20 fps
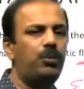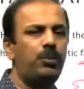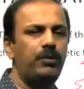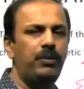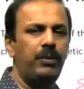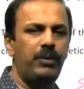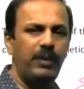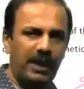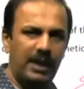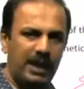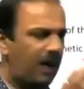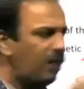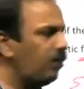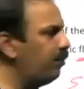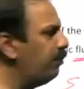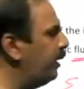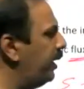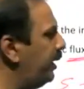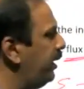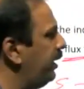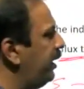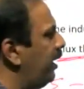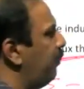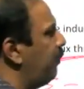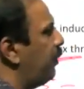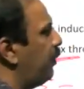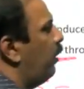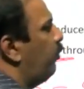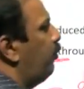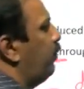We will have many
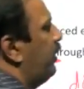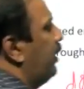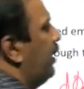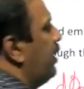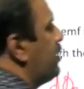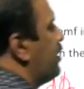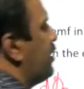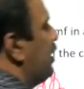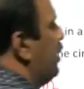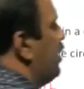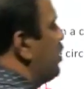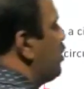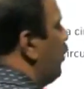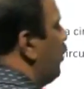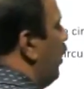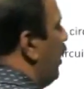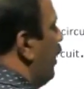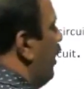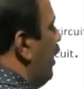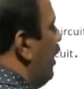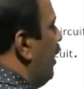number of turns in this one.